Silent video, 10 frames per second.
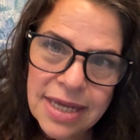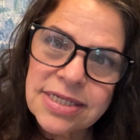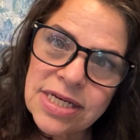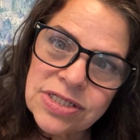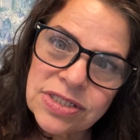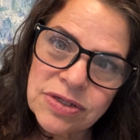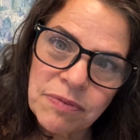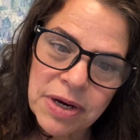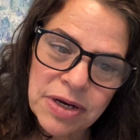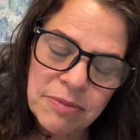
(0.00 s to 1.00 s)
attention to
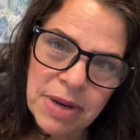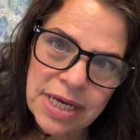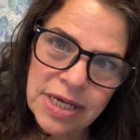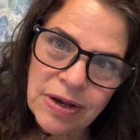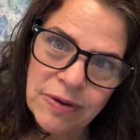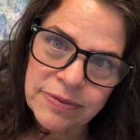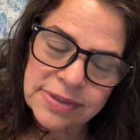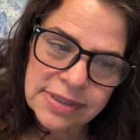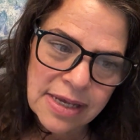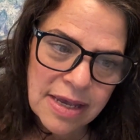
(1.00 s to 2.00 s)
where your money
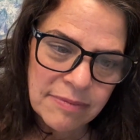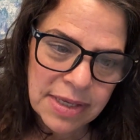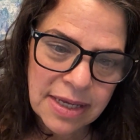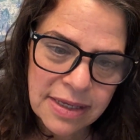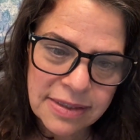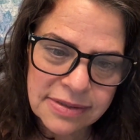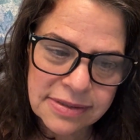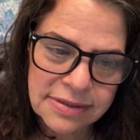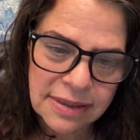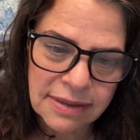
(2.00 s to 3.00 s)
goes,
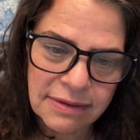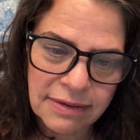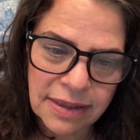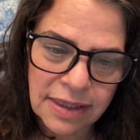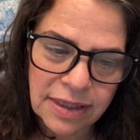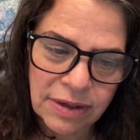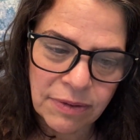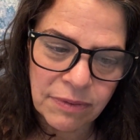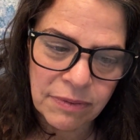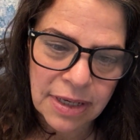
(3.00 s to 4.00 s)
because, you
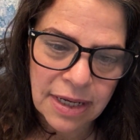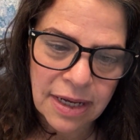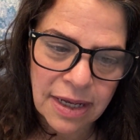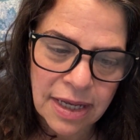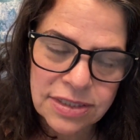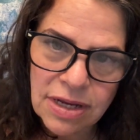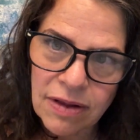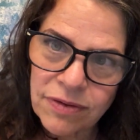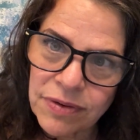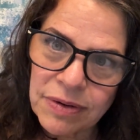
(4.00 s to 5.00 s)
know,
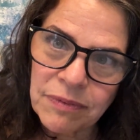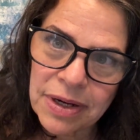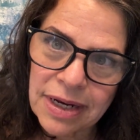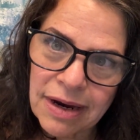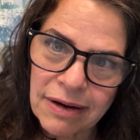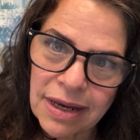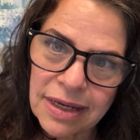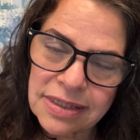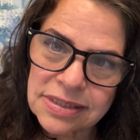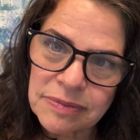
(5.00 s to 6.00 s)
$1 in one
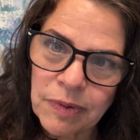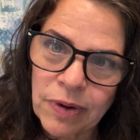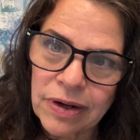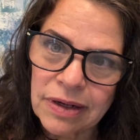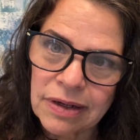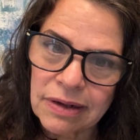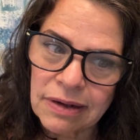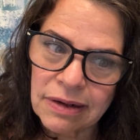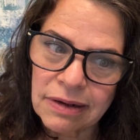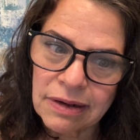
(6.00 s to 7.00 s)
area to support
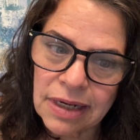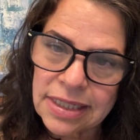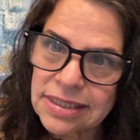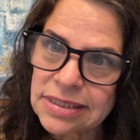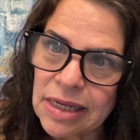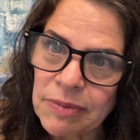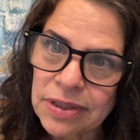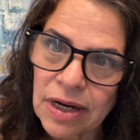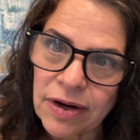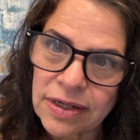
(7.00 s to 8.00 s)
a
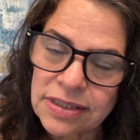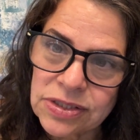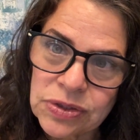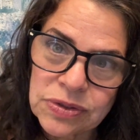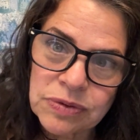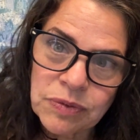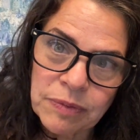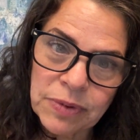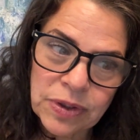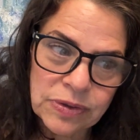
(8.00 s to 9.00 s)
disabled artist who's a
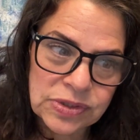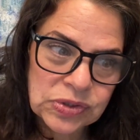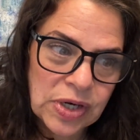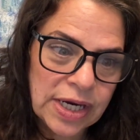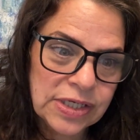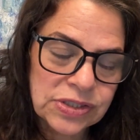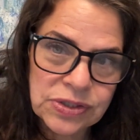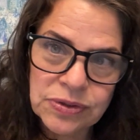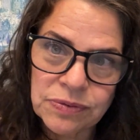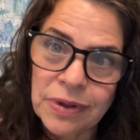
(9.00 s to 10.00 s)
woman who's trying
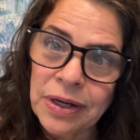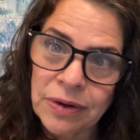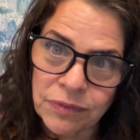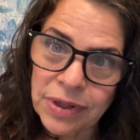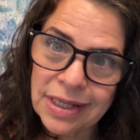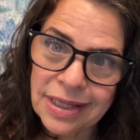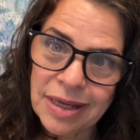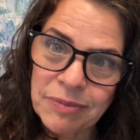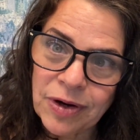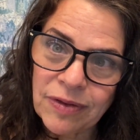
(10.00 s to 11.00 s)
to
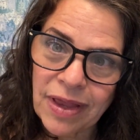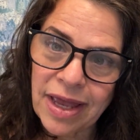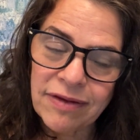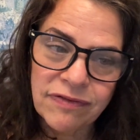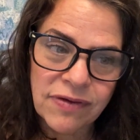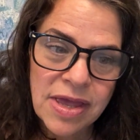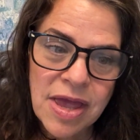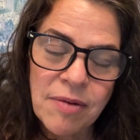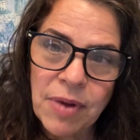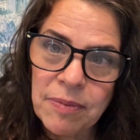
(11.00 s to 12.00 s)
reclaim her life,
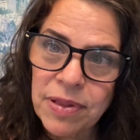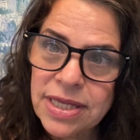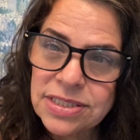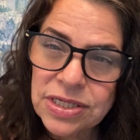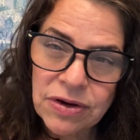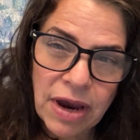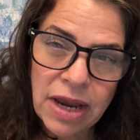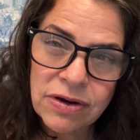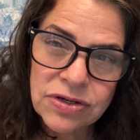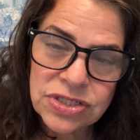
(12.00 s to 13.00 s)
by placing your
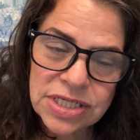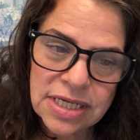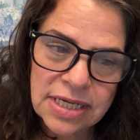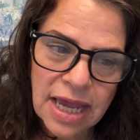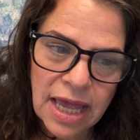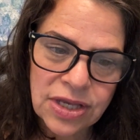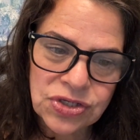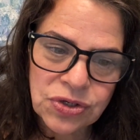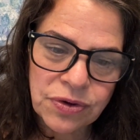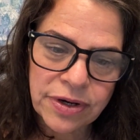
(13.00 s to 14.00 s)
energy and
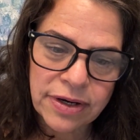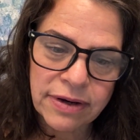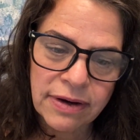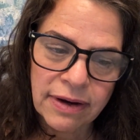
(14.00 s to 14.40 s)
your